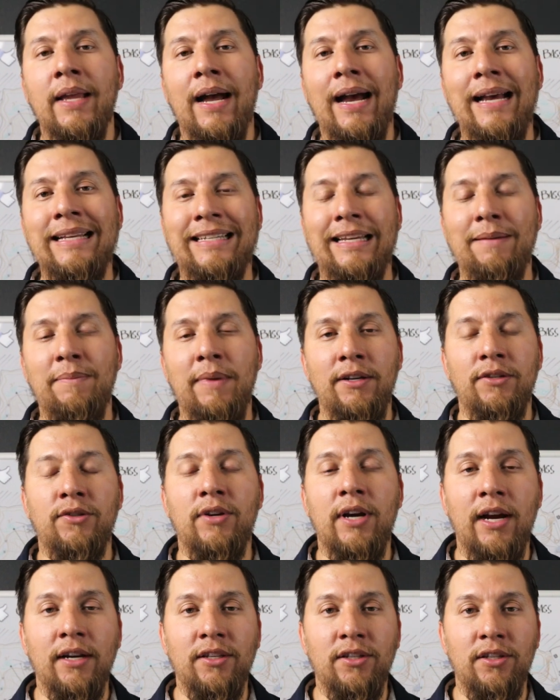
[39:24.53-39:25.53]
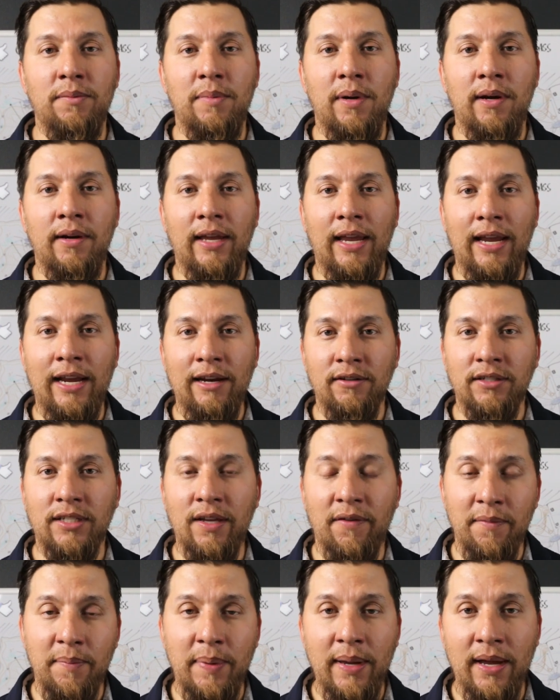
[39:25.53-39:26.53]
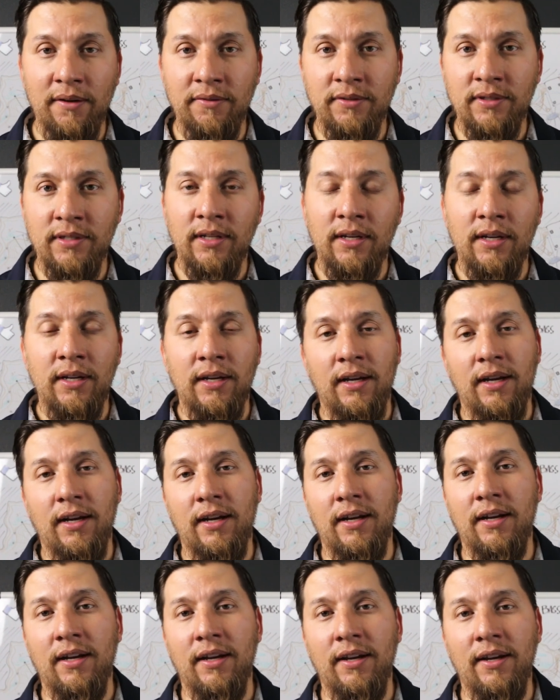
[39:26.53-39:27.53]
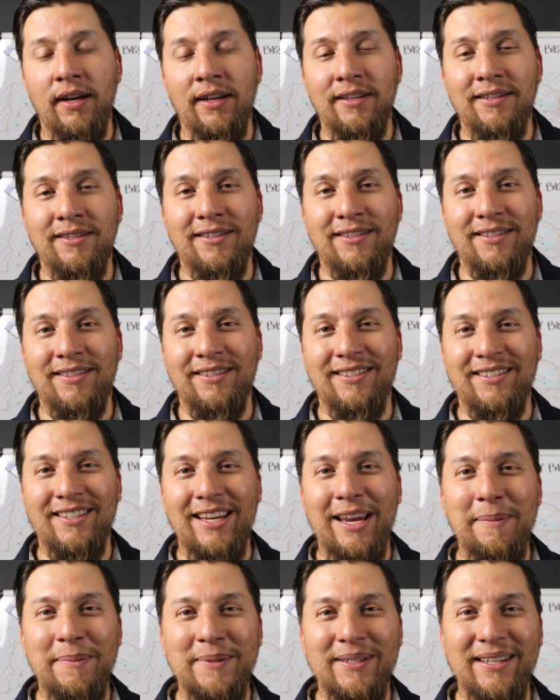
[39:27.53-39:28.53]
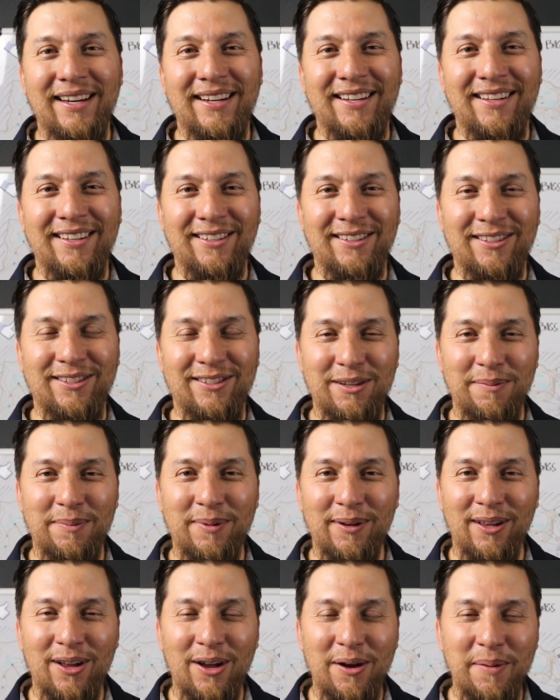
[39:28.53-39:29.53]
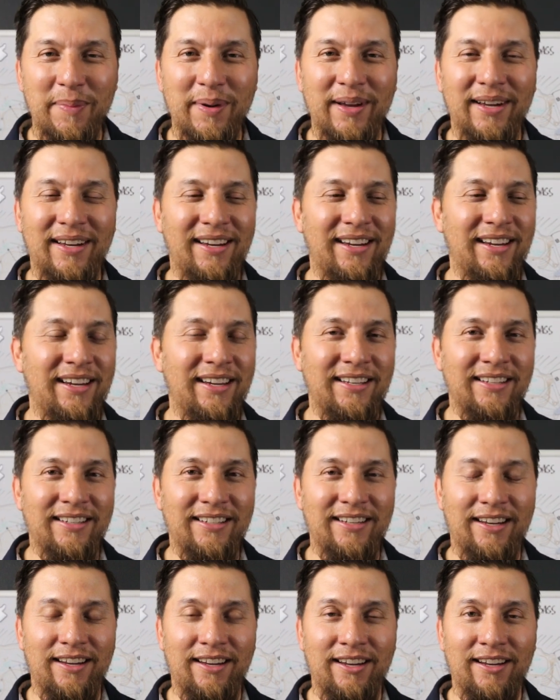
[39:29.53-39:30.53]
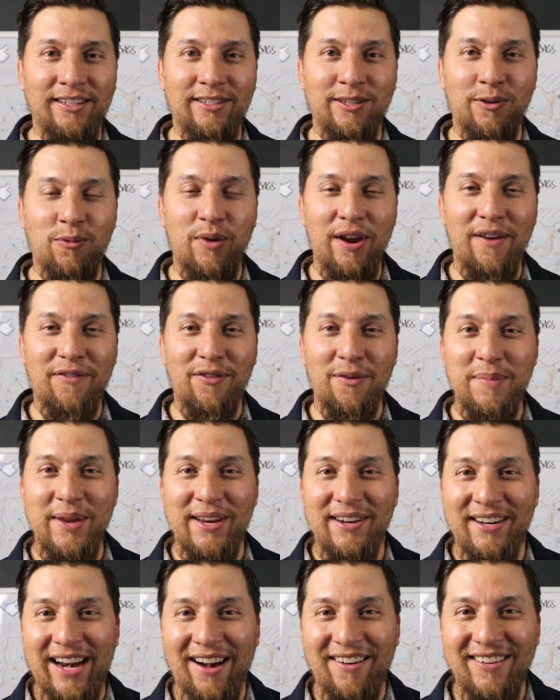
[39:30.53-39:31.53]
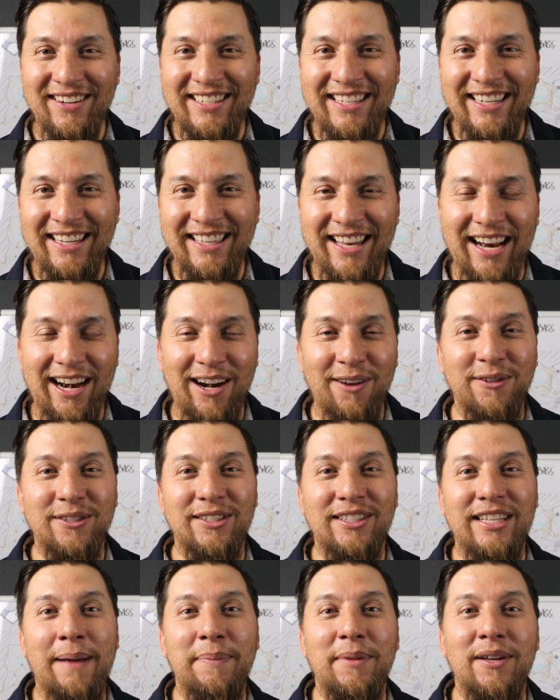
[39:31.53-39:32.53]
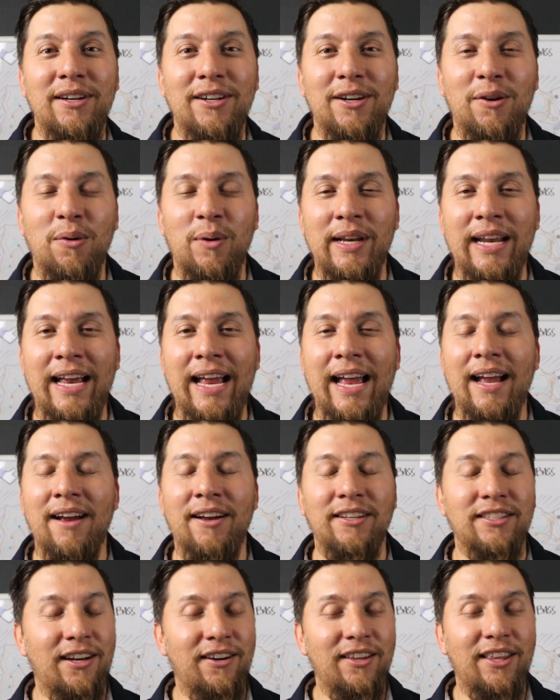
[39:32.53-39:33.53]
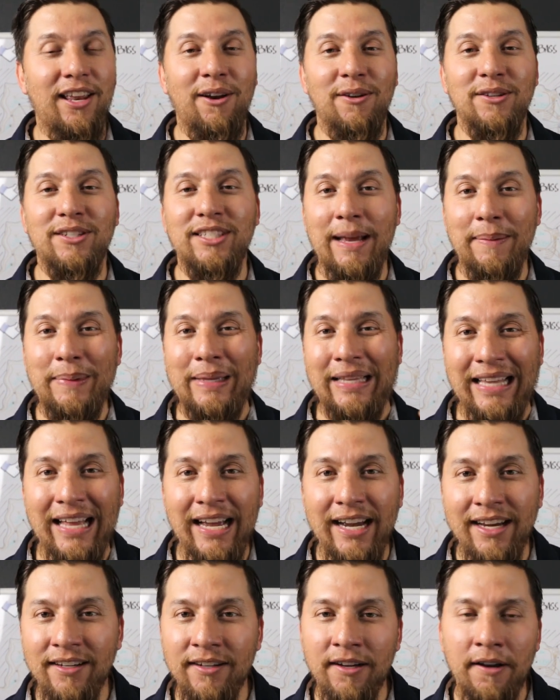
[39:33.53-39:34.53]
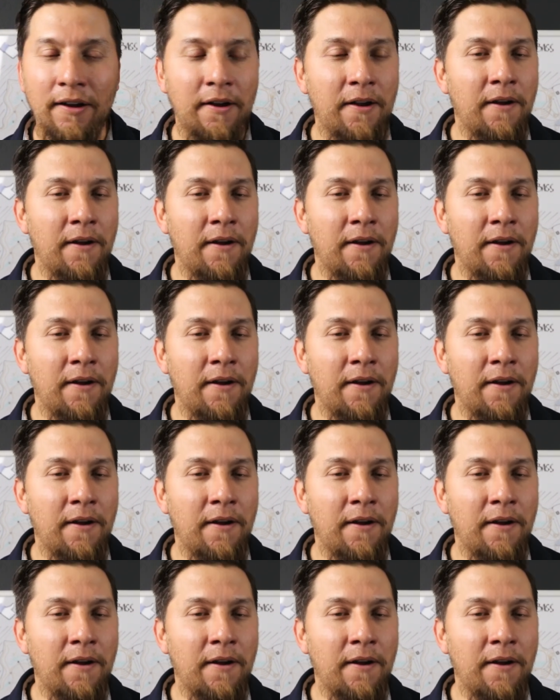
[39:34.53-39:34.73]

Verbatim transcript: I set my drag to about eight or seven pounds. Uh, it seems like super low, but it is a way for me to guarantee that I don't snap the hook when I, sorry, that I don't snap the line